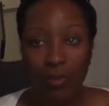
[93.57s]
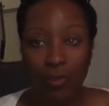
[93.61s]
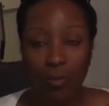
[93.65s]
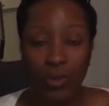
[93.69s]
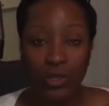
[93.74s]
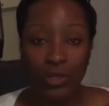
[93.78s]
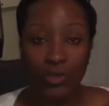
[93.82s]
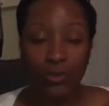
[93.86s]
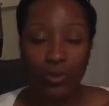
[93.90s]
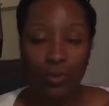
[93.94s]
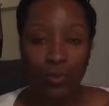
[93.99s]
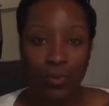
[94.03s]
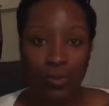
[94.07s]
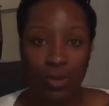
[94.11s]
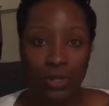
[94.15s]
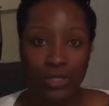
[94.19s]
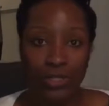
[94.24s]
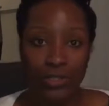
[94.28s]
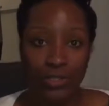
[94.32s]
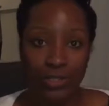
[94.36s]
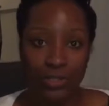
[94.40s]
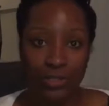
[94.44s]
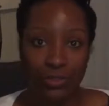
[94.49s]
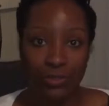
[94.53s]
What you would
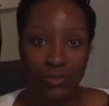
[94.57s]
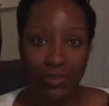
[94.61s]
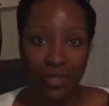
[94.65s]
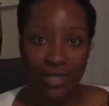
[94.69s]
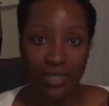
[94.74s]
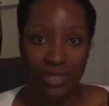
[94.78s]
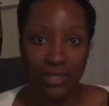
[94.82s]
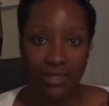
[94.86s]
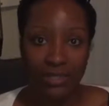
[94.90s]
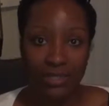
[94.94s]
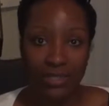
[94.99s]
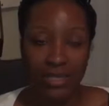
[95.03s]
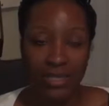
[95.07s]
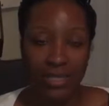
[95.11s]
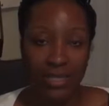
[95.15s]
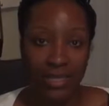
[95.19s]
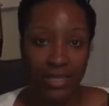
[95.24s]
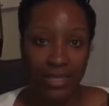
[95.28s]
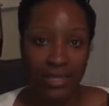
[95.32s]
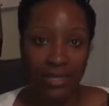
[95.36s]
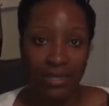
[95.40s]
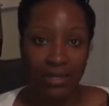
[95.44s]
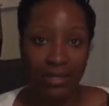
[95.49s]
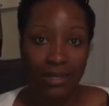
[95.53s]
want to do is,
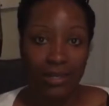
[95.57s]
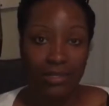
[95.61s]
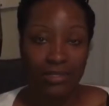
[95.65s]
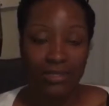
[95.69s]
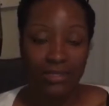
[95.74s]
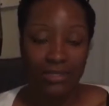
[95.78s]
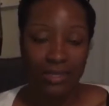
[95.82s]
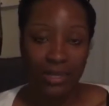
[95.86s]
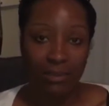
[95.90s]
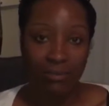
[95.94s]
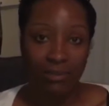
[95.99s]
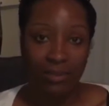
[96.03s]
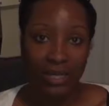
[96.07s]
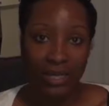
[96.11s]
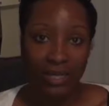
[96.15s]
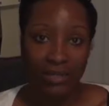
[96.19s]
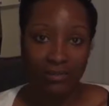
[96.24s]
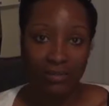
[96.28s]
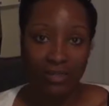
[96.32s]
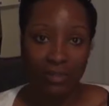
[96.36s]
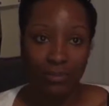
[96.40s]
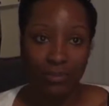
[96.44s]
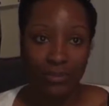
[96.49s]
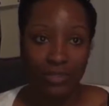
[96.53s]
again,
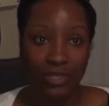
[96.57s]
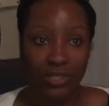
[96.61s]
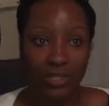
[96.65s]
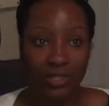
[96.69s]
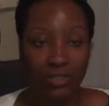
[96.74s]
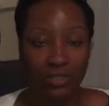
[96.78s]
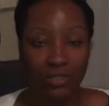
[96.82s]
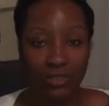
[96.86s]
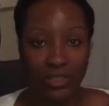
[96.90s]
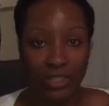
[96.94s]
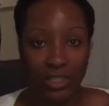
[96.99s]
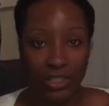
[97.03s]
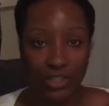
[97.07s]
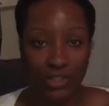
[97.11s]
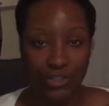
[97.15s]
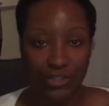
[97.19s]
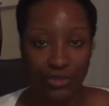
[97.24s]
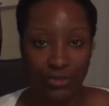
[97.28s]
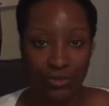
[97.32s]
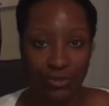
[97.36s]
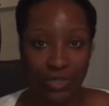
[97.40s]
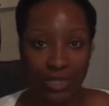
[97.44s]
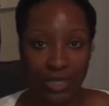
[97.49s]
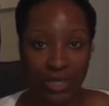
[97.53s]
stabilize that particular
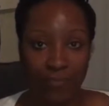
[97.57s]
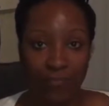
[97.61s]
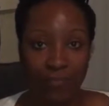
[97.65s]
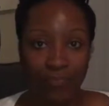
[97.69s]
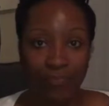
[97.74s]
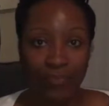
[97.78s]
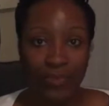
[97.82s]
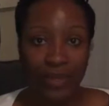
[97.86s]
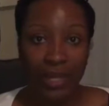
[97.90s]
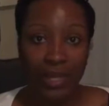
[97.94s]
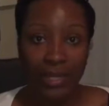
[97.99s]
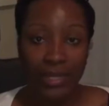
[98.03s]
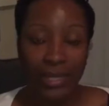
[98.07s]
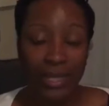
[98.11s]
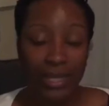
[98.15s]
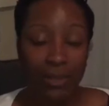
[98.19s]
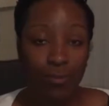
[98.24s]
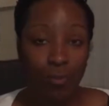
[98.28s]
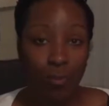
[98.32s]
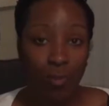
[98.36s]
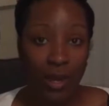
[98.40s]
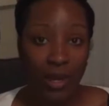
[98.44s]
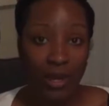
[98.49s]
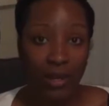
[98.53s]
injury,
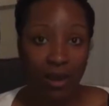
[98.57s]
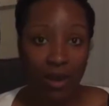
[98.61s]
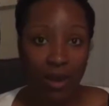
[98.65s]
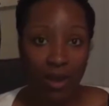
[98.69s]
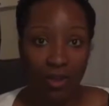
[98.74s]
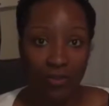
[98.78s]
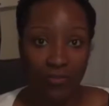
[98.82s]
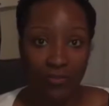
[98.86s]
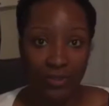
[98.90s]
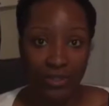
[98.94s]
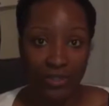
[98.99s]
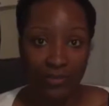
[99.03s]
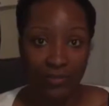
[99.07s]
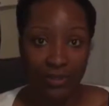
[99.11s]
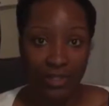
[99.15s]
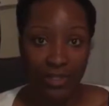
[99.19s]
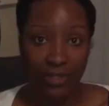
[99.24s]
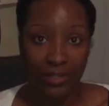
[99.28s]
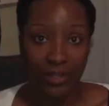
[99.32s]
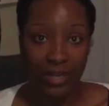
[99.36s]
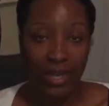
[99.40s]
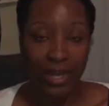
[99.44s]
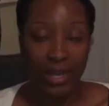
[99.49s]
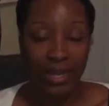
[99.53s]
keep weight off of
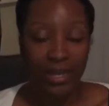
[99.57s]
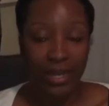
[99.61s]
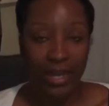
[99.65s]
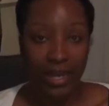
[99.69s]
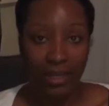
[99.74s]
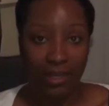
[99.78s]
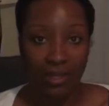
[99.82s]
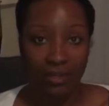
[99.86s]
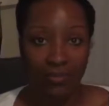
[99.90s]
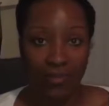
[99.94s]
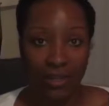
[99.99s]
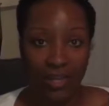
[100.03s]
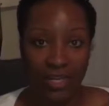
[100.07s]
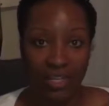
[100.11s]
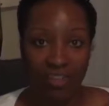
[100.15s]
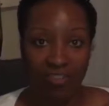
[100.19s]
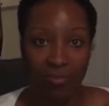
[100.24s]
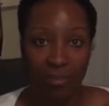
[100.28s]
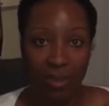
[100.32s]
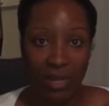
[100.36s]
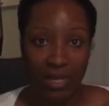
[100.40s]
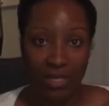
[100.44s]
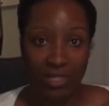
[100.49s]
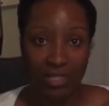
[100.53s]
it, and elevate
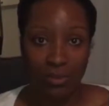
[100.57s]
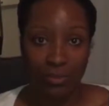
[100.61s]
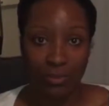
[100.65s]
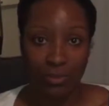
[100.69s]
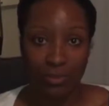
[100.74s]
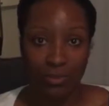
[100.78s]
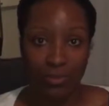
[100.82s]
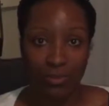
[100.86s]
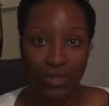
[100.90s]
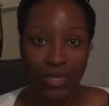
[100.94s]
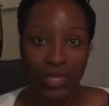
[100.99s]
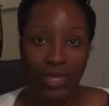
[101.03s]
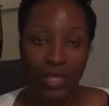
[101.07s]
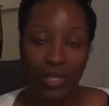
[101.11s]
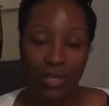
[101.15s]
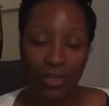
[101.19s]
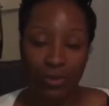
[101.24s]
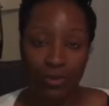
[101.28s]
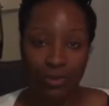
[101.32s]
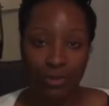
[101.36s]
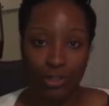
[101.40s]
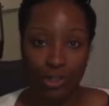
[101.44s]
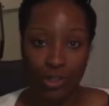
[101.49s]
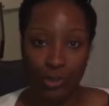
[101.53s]
if possible
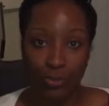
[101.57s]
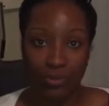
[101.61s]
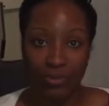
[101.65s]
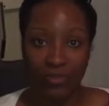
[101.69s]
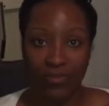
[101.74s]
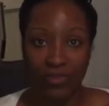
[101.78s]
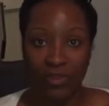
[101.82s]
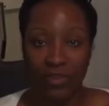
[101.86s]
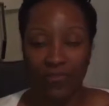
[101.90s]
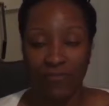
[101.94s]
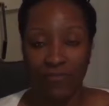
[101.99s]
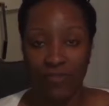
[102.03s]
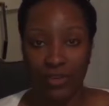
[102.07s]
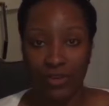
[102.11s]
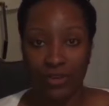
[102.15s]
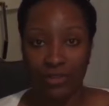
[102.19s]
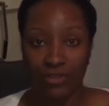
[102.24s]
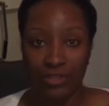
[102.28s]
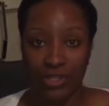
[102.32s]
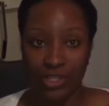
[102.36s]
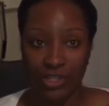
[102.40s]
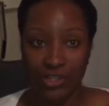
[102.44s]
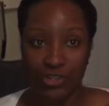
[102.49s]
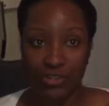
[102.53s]
in order to prevent
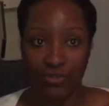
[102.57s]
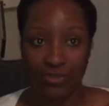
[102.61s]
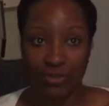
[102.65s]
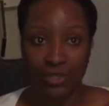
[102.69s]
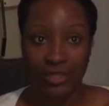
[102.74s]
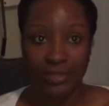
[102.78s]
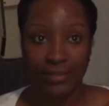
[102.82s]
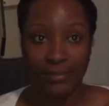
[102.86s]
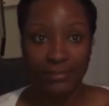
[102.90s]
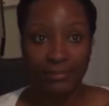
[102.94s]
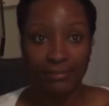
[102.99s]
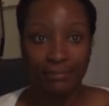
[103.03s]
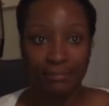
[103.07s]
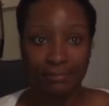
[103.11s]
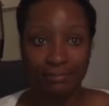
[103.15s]
further injury.